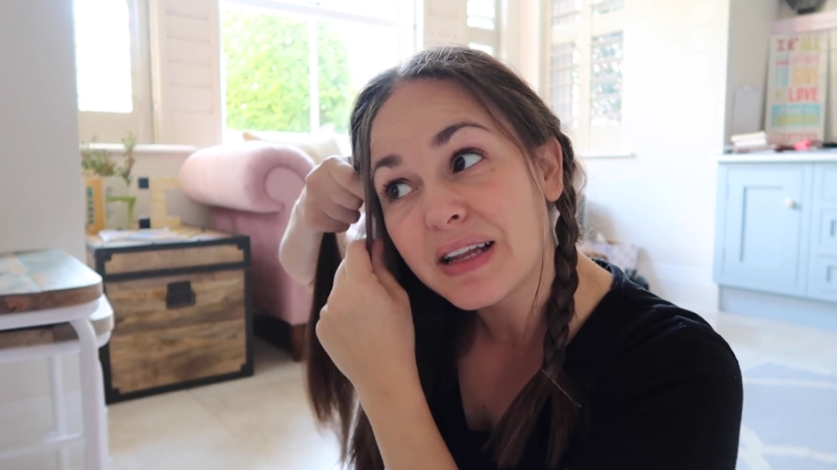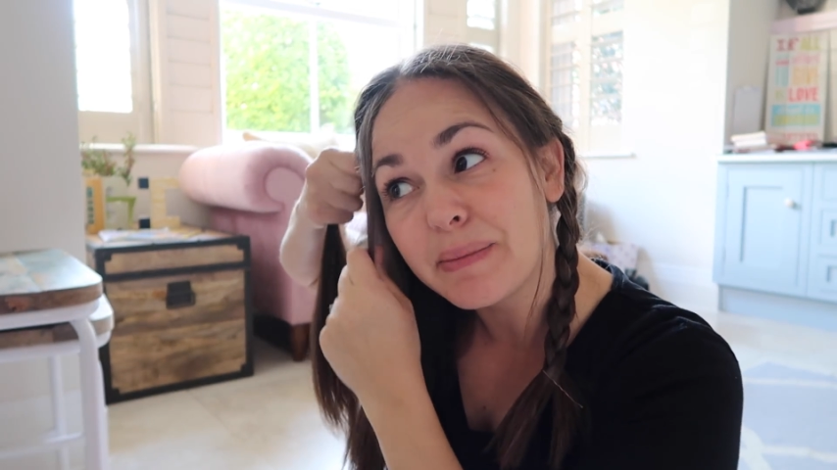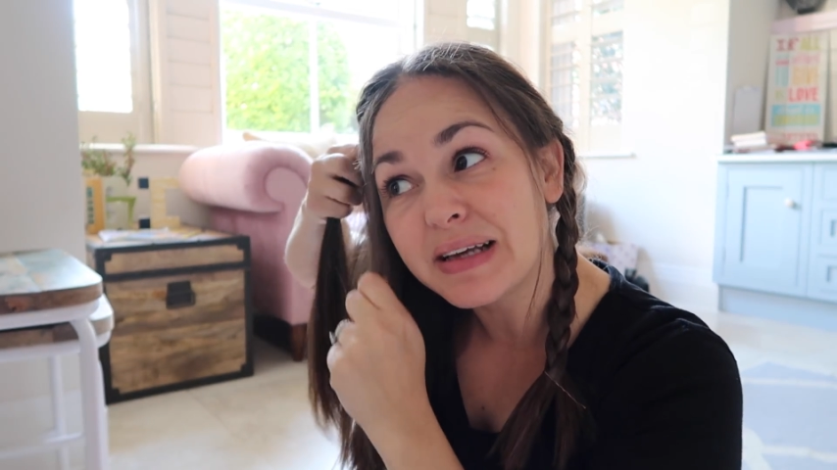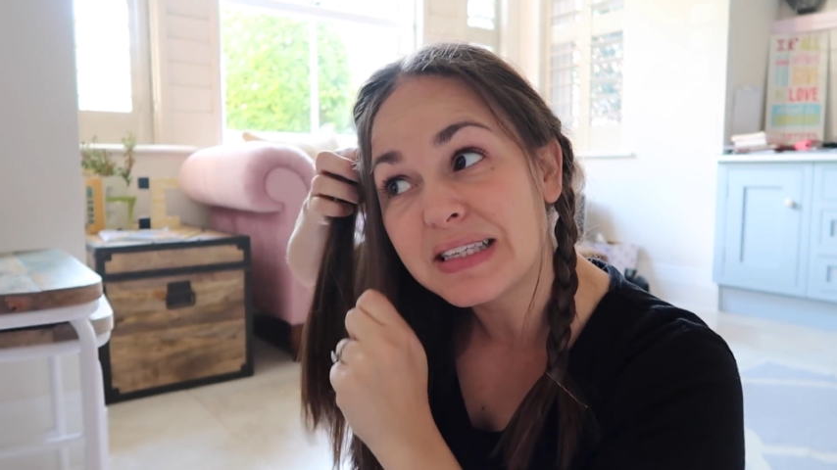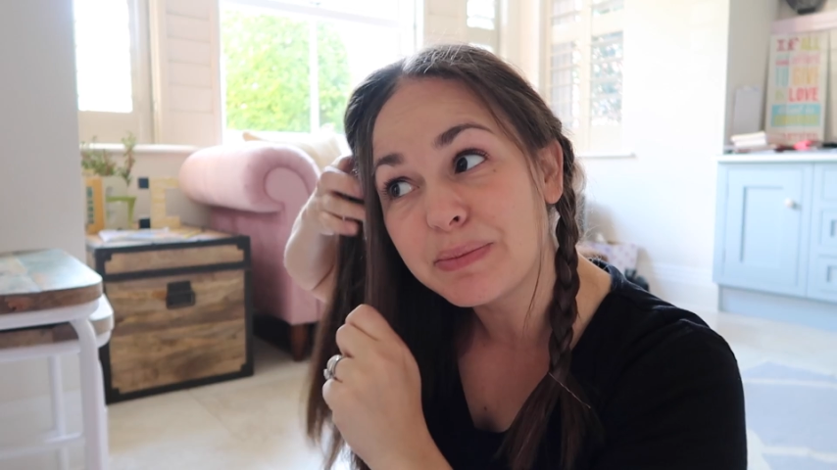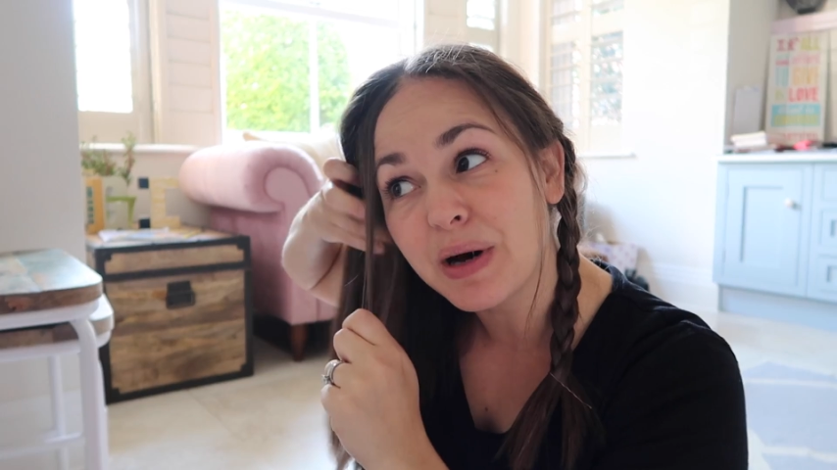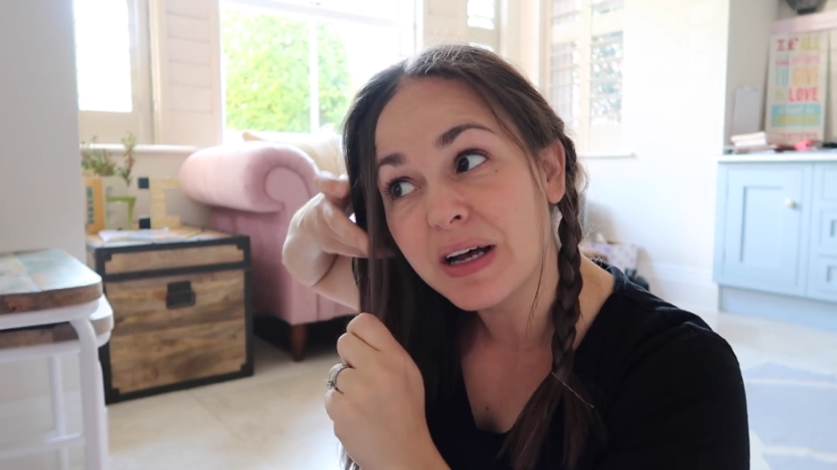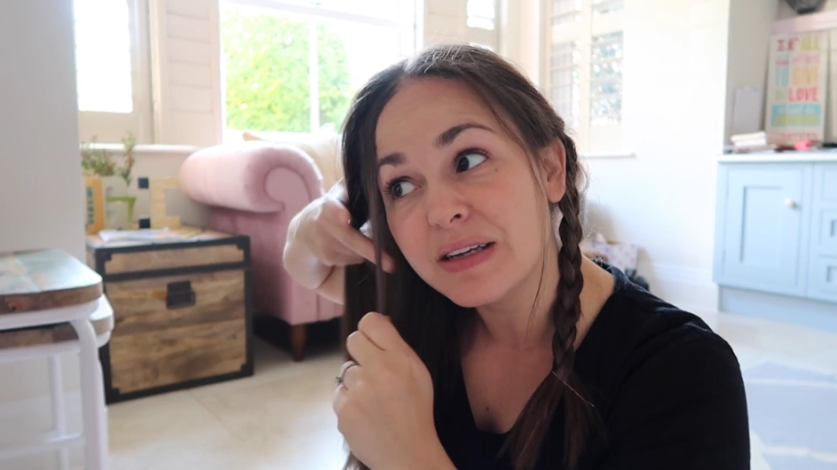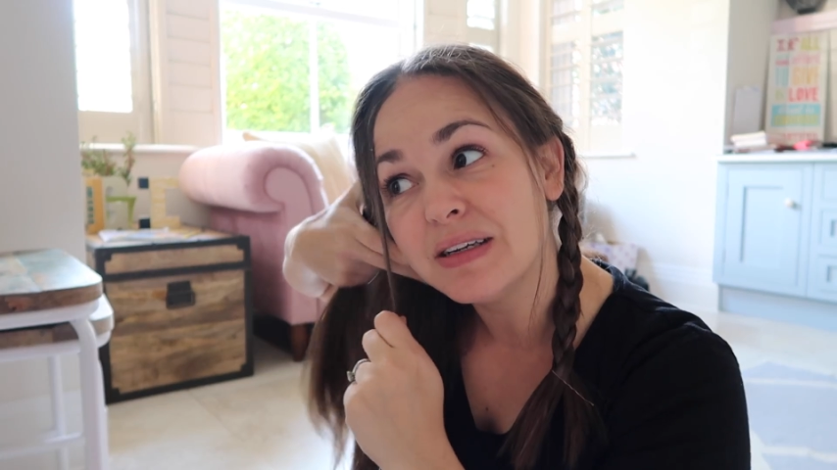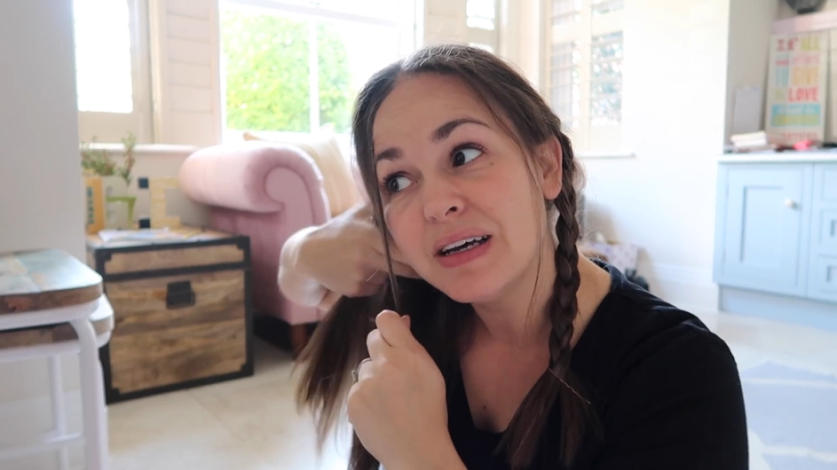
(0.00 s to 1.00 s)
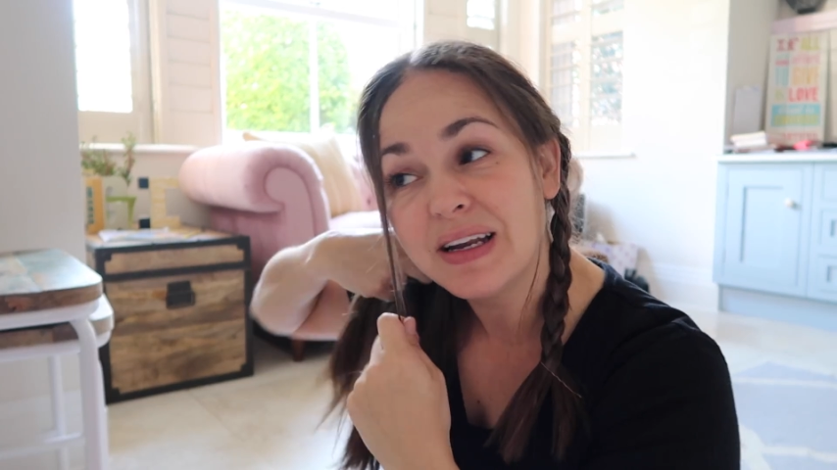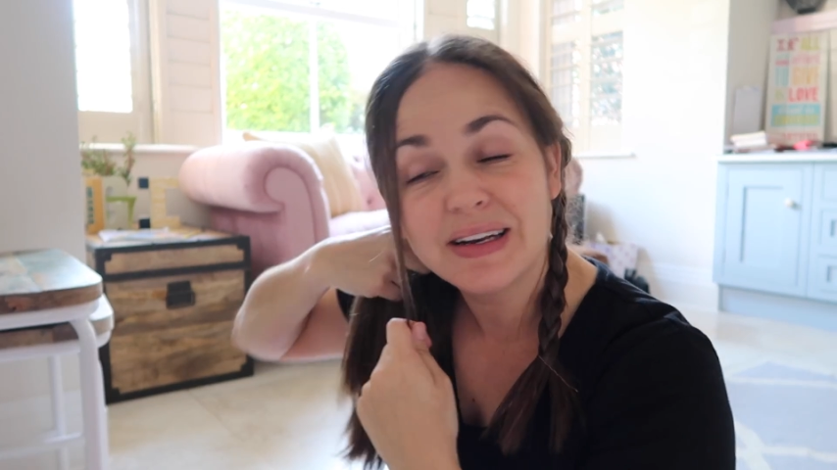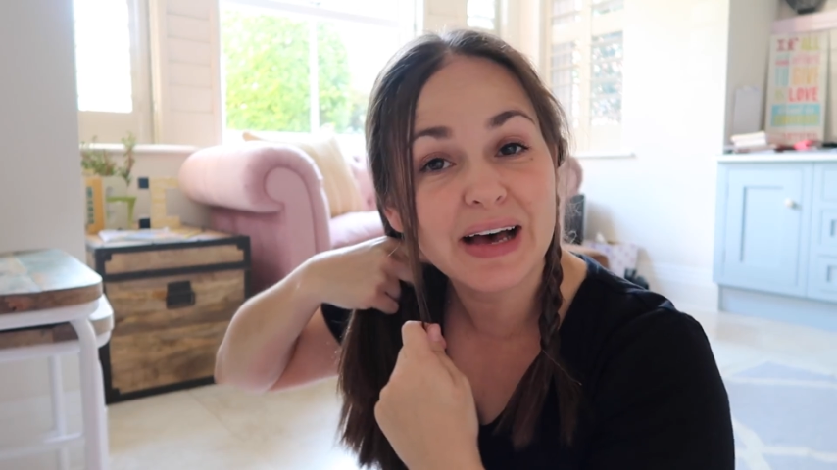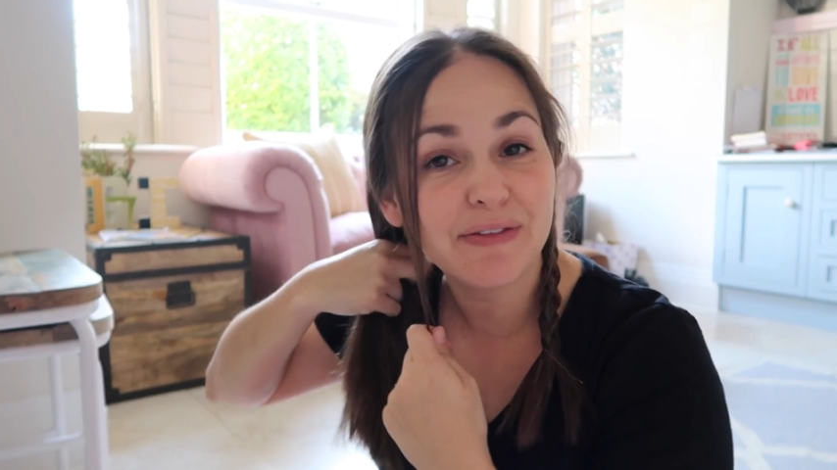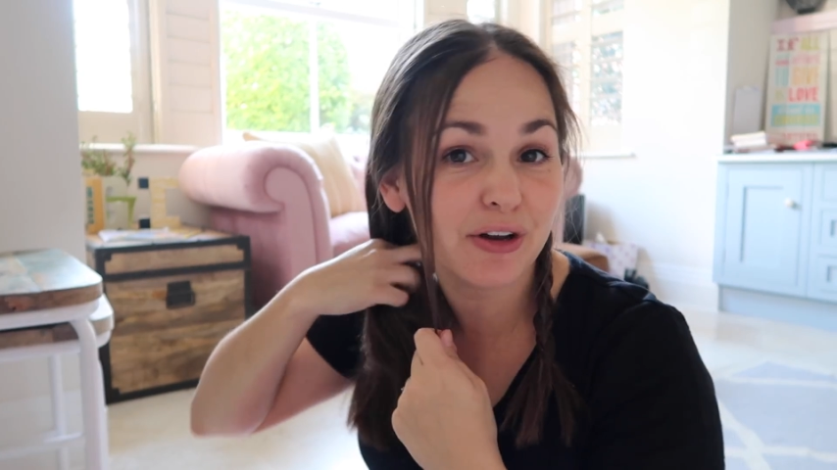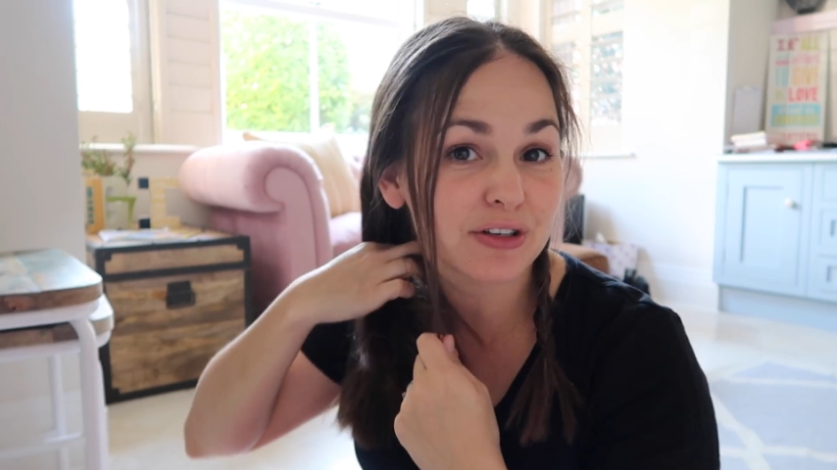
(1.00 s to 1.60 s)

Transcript: the messy bun never